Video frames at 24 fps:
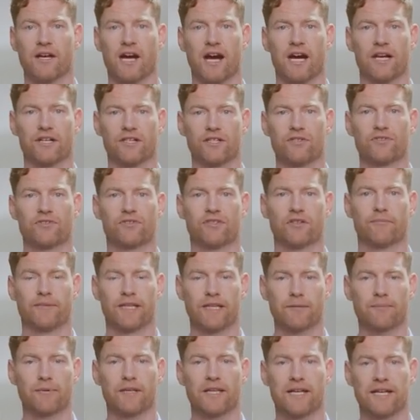are used to
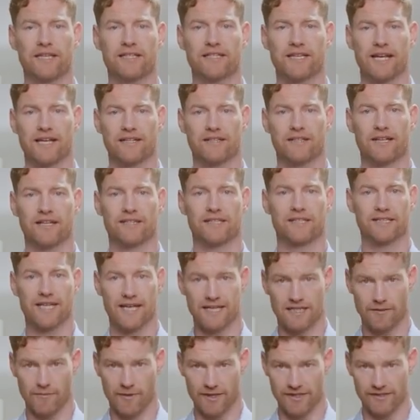manipulate data in the
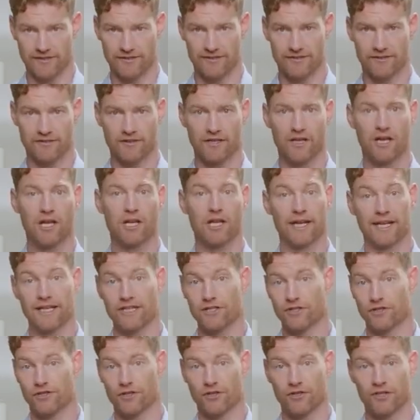database, like
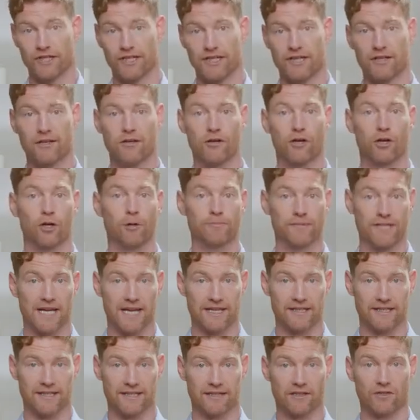inserting,
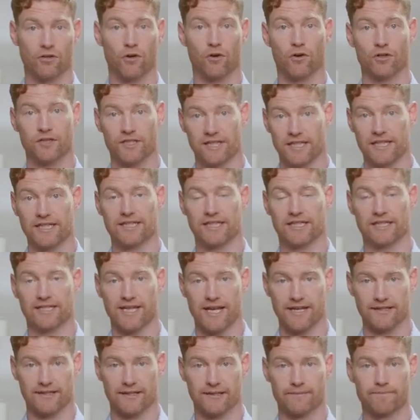updating, or deleting
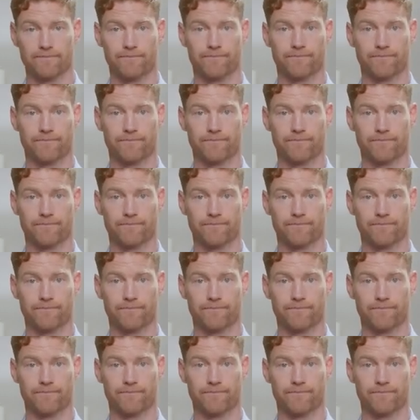data.